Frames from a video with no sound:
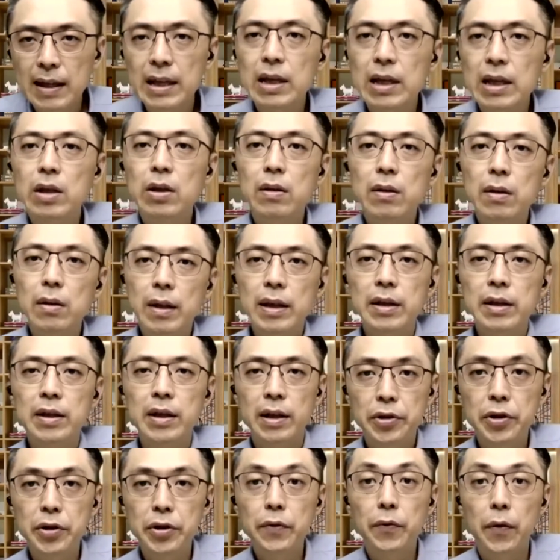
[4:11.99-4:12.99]
yield is
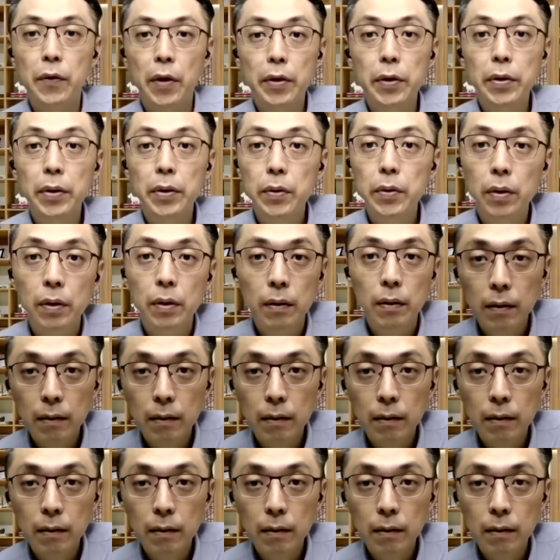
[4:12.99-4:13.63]
actually very good.